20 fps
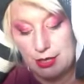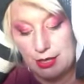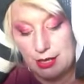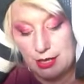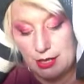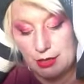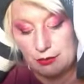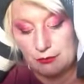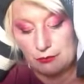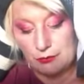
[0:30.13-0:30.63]

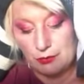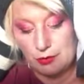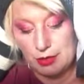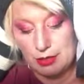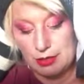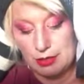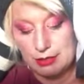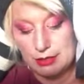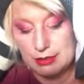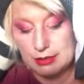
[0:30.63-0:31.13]
and
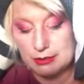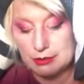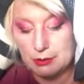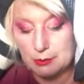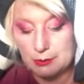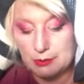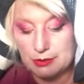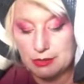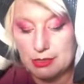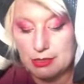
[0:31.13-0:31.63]
avoid an
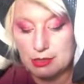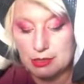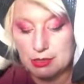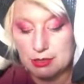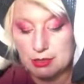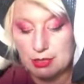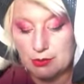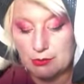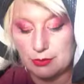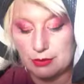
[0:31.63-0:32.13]

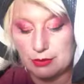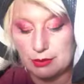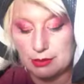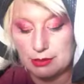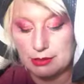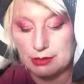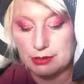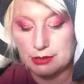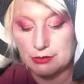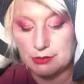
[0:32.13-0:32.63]
interpretation that would
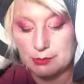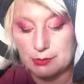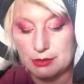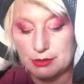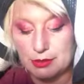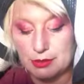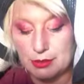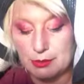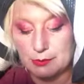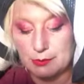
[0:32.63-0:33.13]
lead to
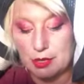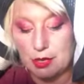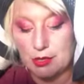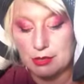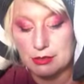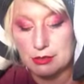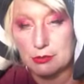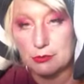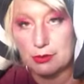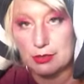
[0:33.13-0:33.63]
absurd
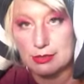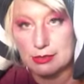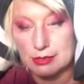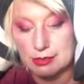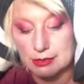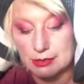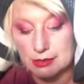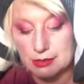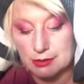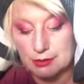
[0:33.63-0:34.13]

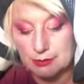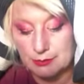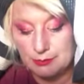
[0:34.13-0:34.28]
consequences.